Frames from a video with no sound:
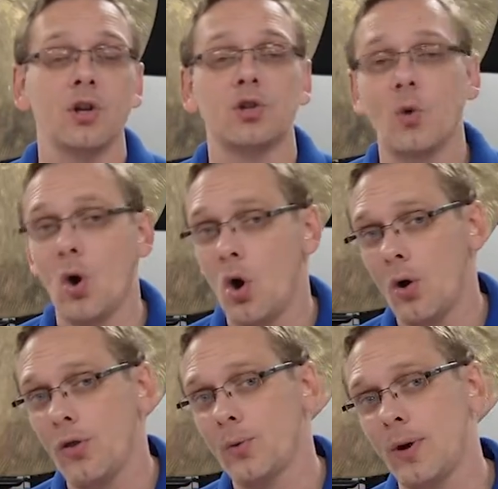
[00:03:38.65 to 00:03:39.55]
So
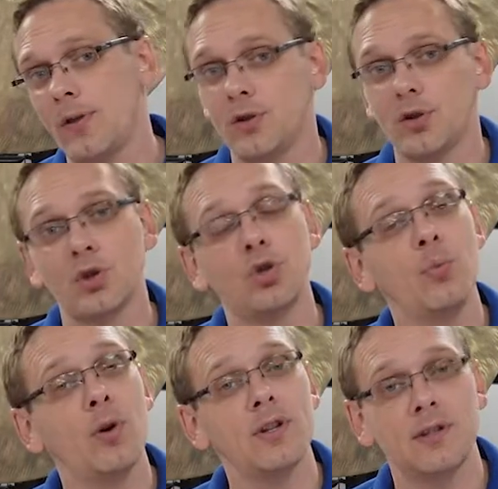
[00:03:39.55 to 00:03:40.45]
all three of these are
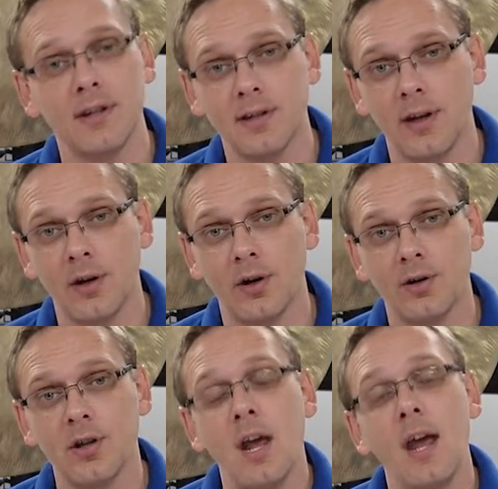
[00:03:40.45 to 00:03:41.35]
2.6
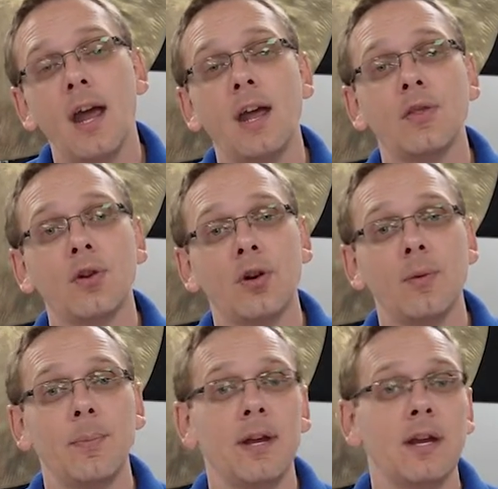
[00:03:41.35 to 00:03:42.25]
gigahertz and they're going
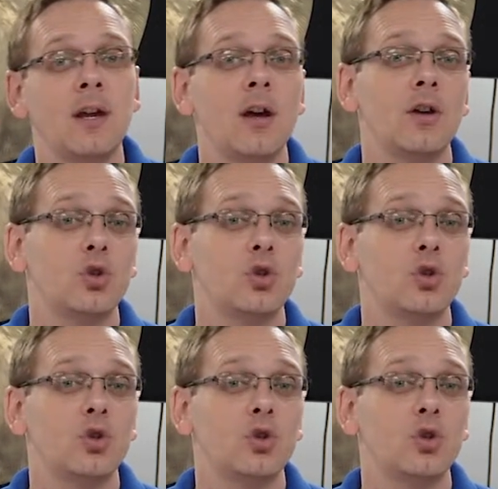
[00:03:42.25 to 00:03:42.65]
to be